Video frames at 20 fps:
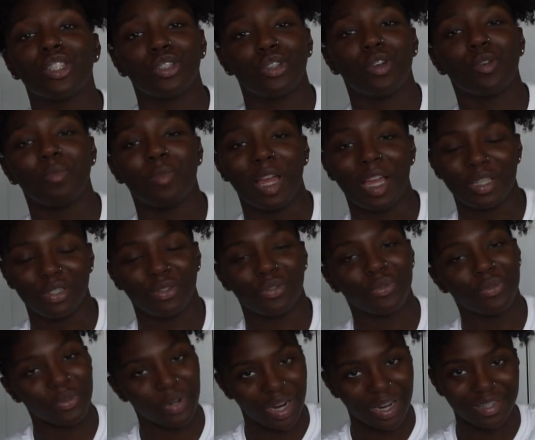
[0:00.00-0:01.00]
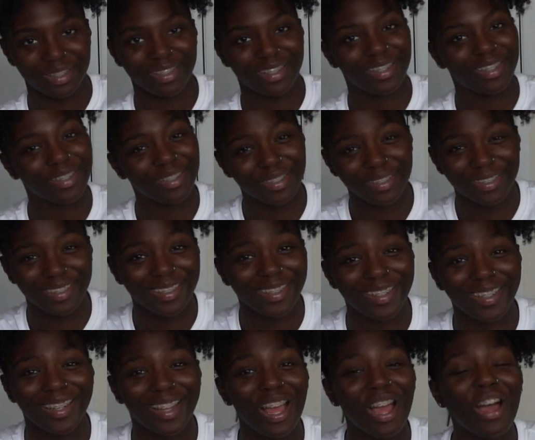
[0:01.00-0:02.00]
is your best friend.
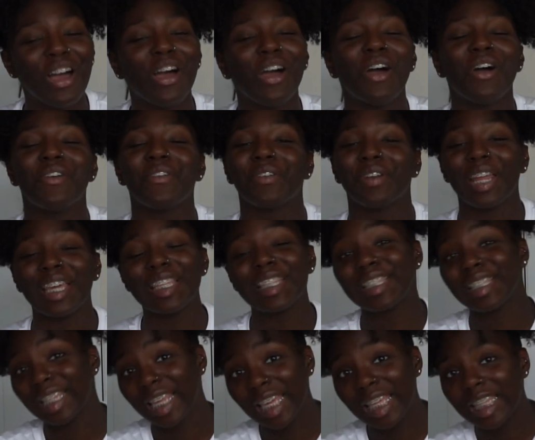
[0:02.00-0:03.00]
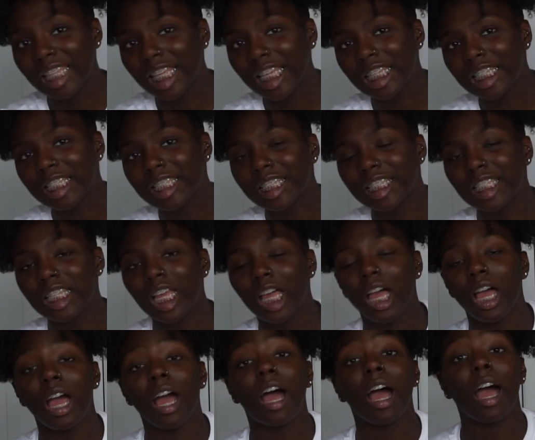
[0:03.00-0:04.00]
When I say this,
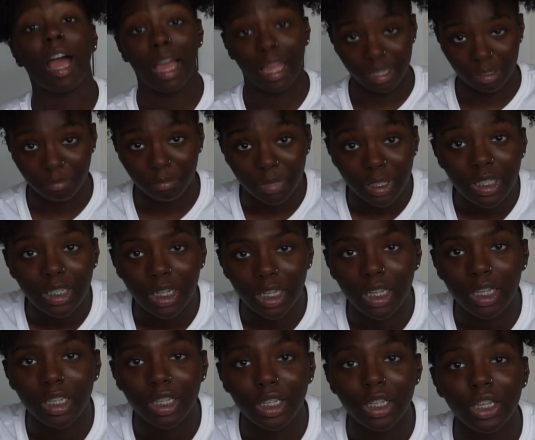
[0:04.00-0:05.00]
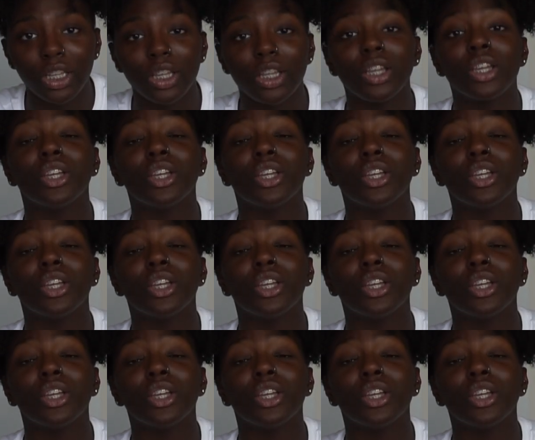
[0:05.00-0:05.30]
I mean it.